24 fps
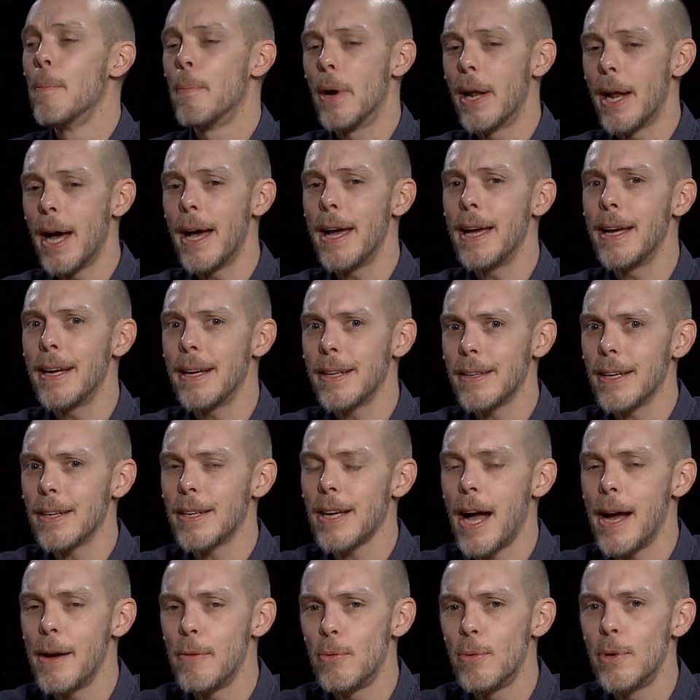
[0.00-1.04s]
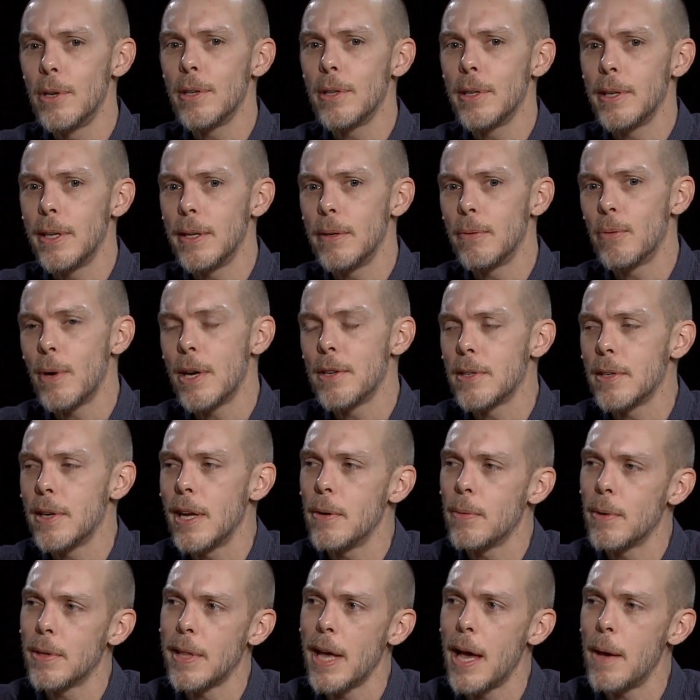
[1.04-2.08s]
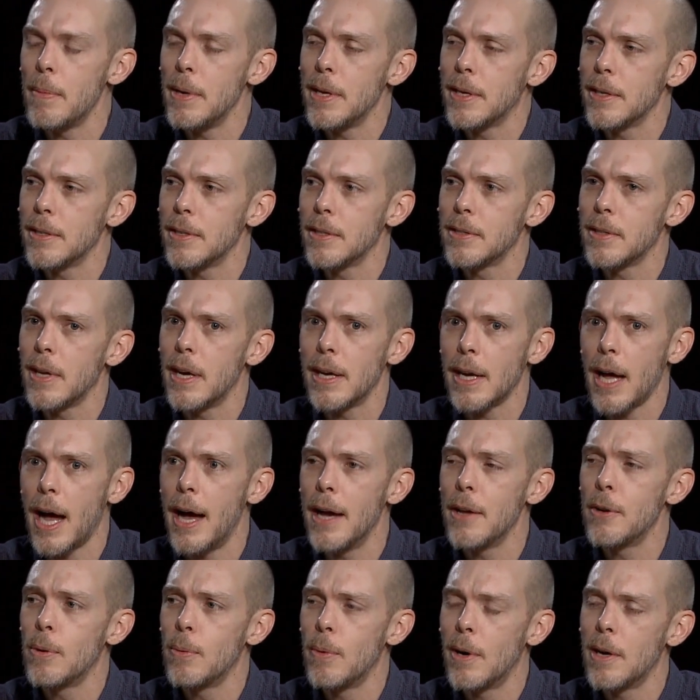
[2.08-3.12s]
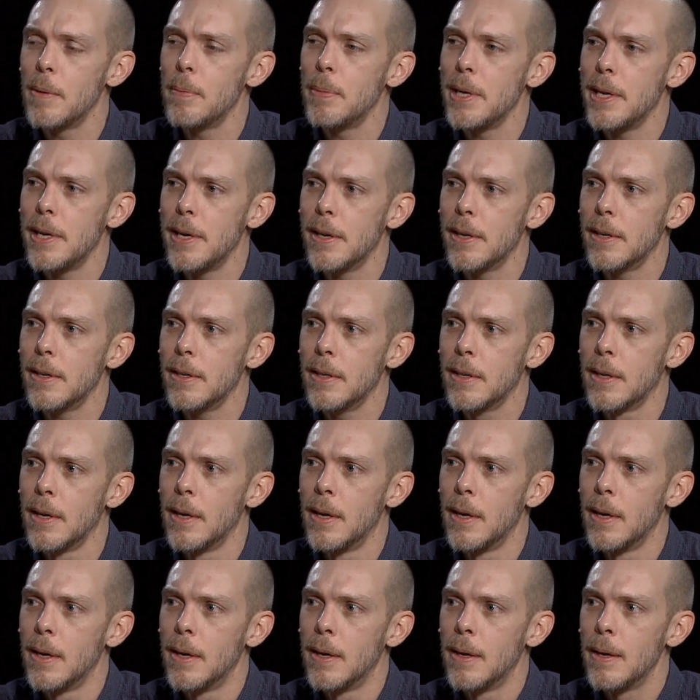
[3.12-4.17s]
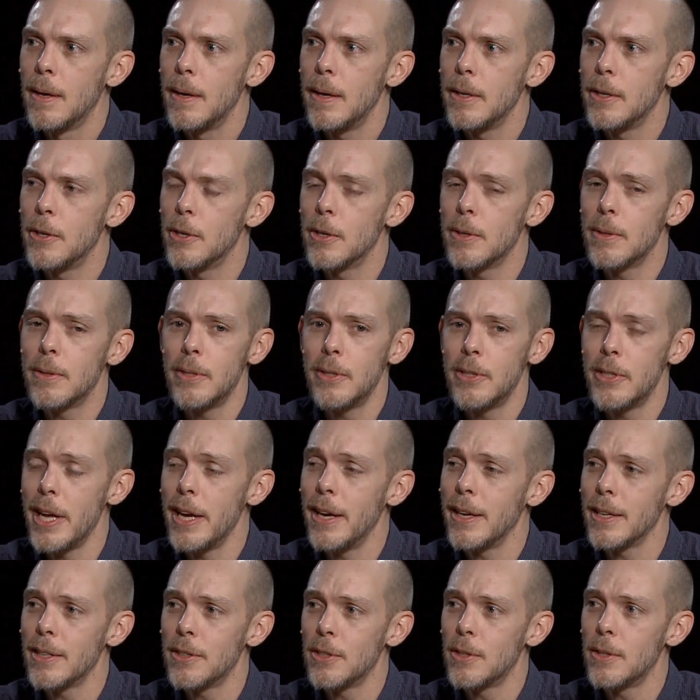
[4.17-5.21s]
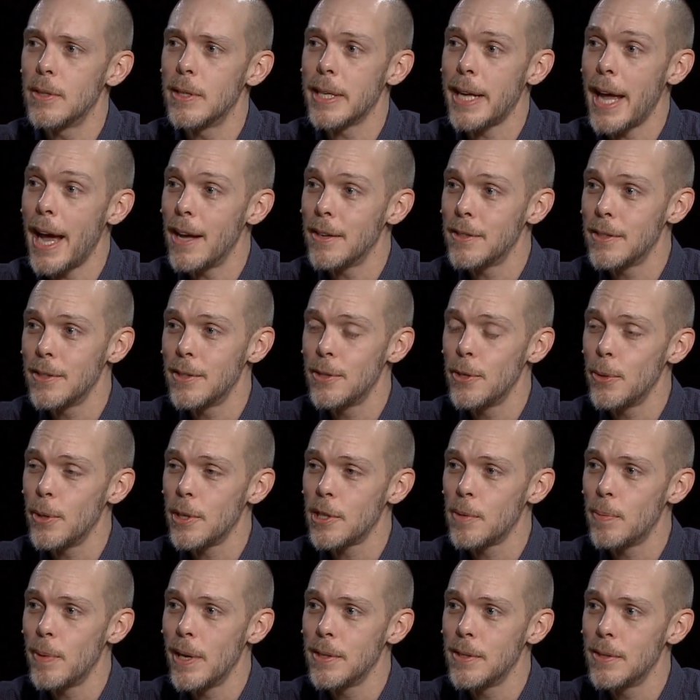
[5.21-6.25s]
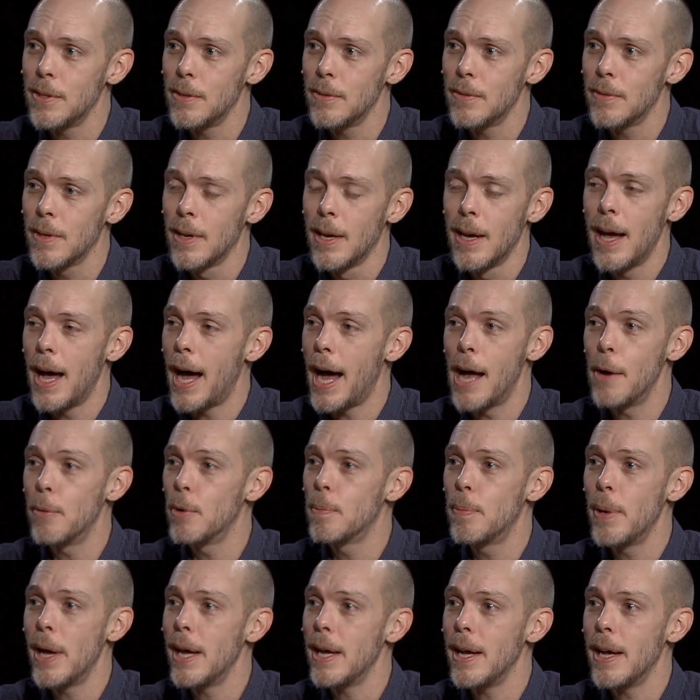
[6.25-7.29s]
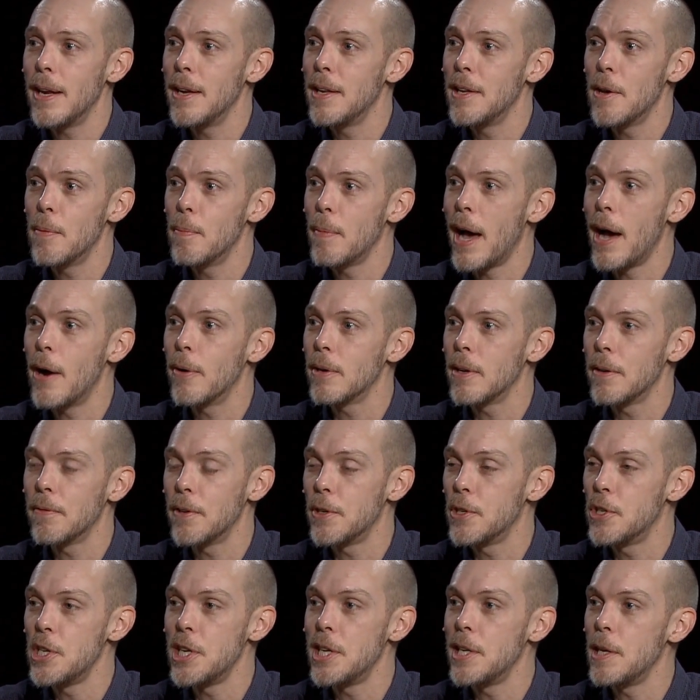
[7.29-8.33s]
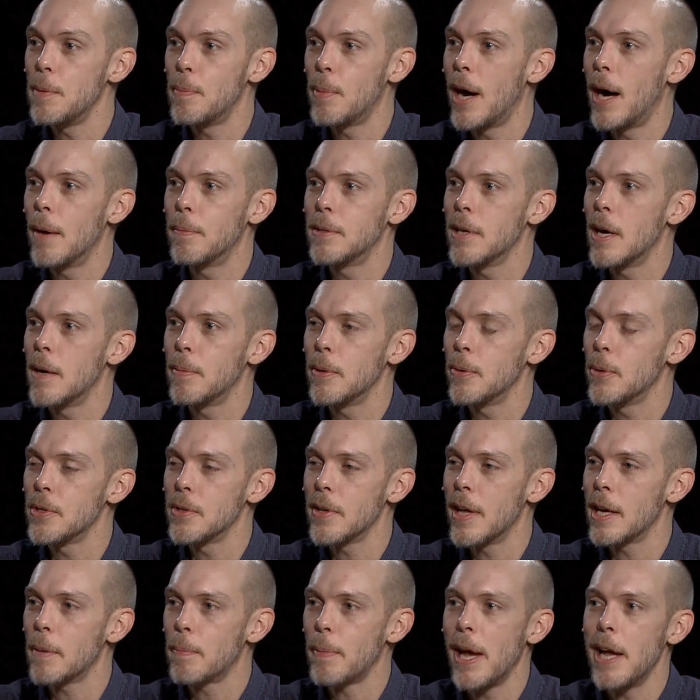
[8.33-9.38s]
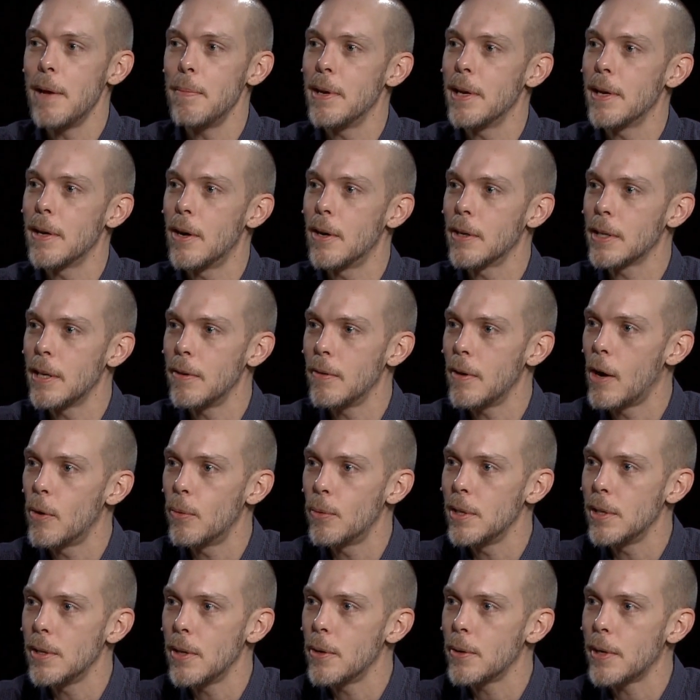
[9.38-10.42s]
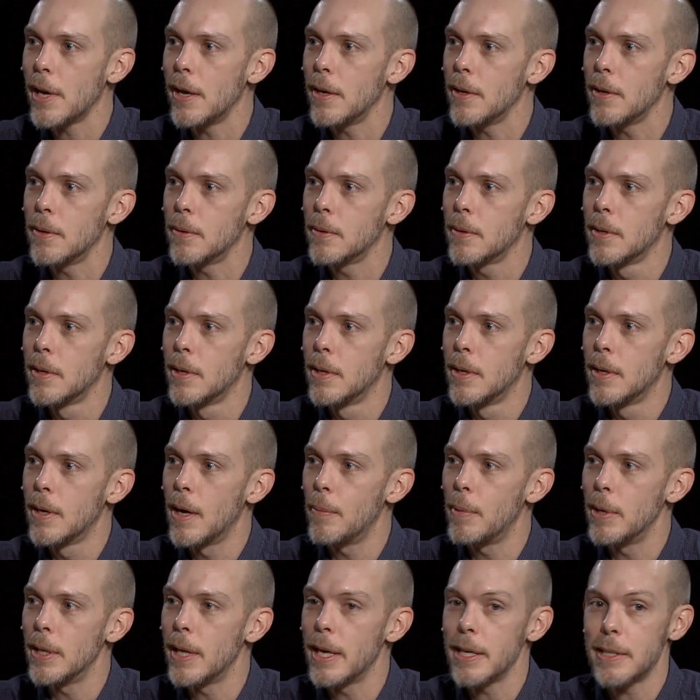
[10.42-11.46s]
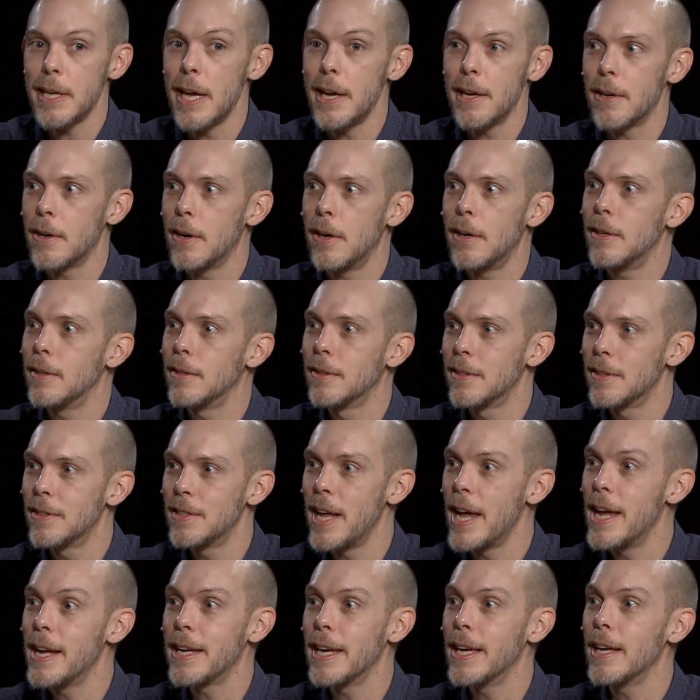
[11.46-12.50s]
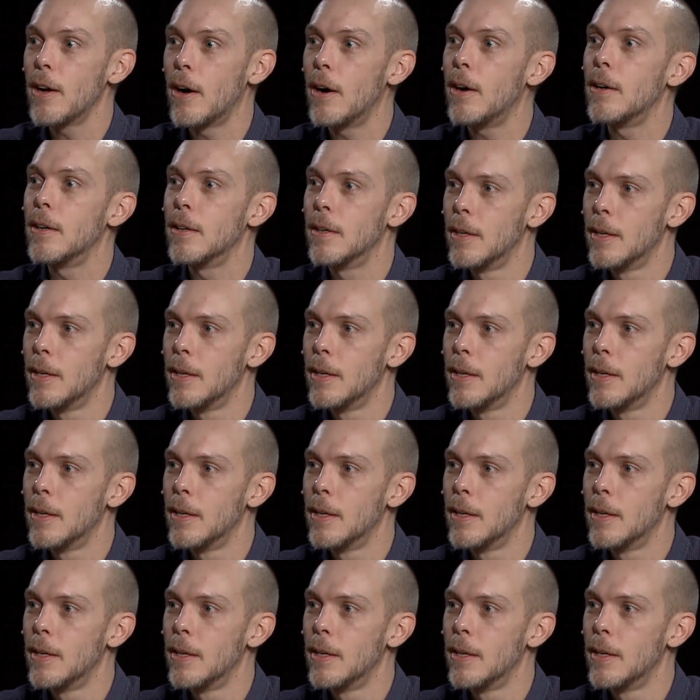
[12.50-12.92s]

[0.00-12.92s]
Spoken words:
But I really resonate with that because it's like, I don't want to be here. You're saying the gas is too expensive? I would pay any amount if a genie popped up and was like, pay me and I'll relocate you. I'll be like, take it all. Take it all.